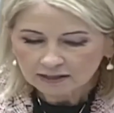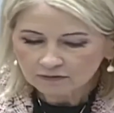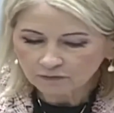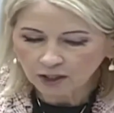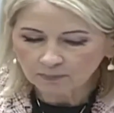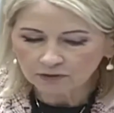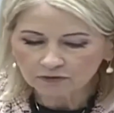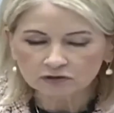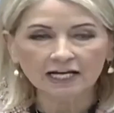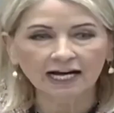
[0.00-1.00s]
These
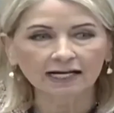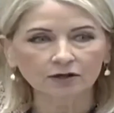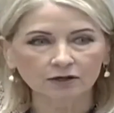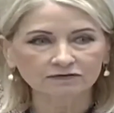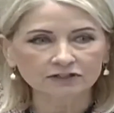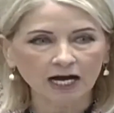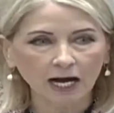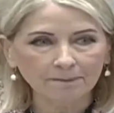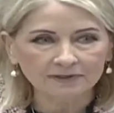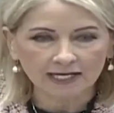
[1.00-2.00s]
farmers are tired of
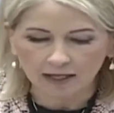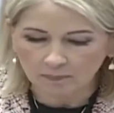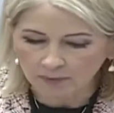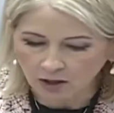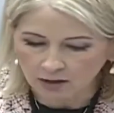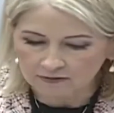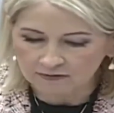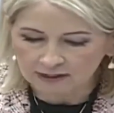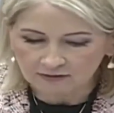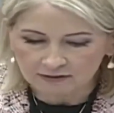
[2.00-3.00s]
top-down
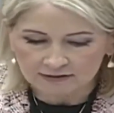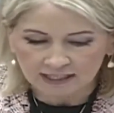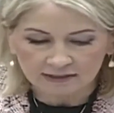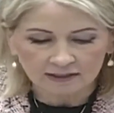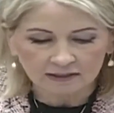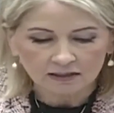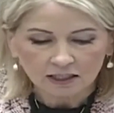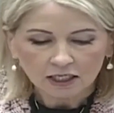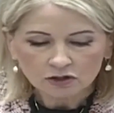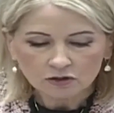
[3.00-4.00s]
policies intended
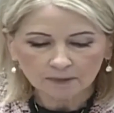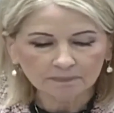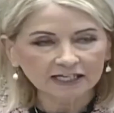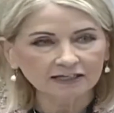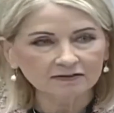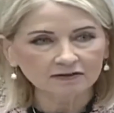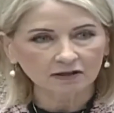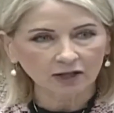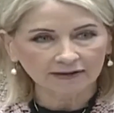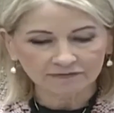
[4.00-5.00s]
to appease
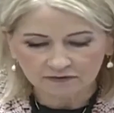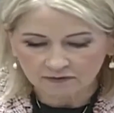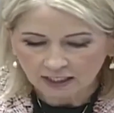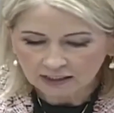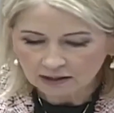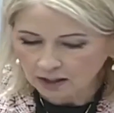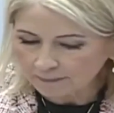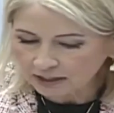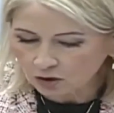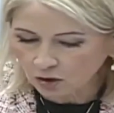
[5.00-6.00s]
the left's
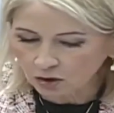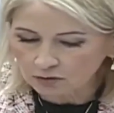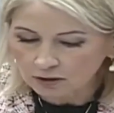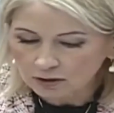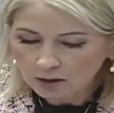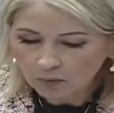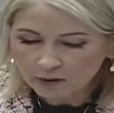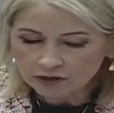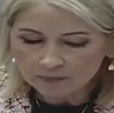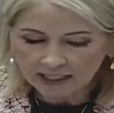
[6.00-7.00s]
climate cult,
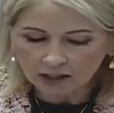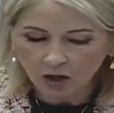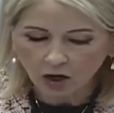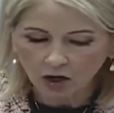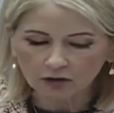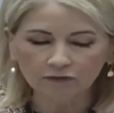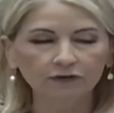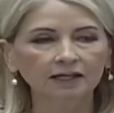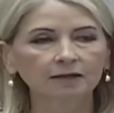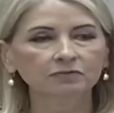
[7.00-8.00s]
which make it harder
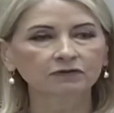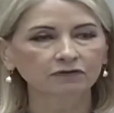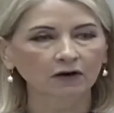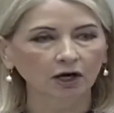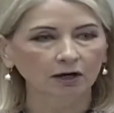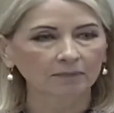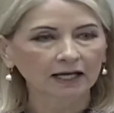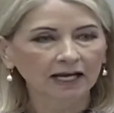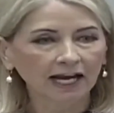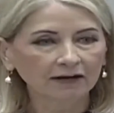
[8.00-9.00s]
for them to farm
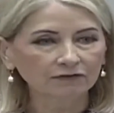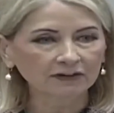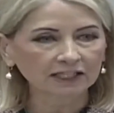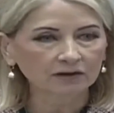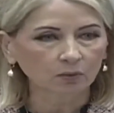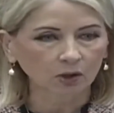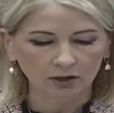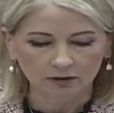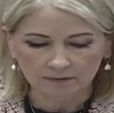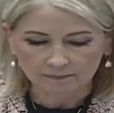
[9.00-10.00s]
and feed the
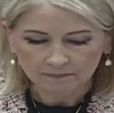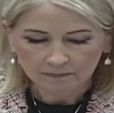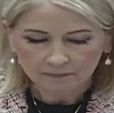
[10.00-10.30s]
world.